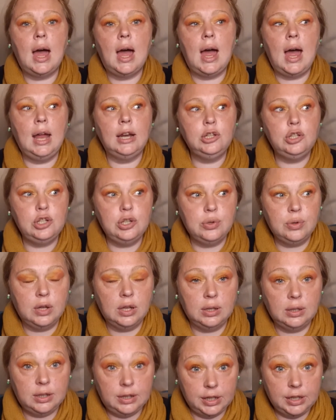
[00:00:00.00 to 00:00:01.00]
and you
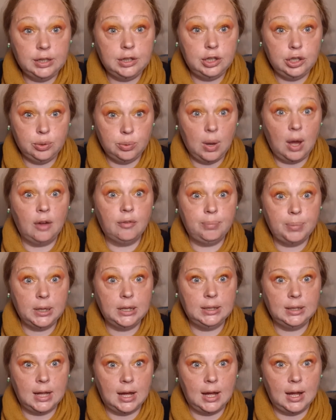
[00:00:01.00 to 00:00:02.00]
can think you have
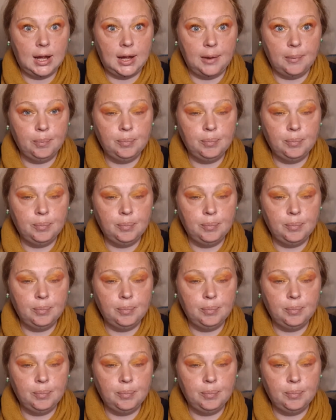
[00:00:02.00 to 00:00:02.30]
been there.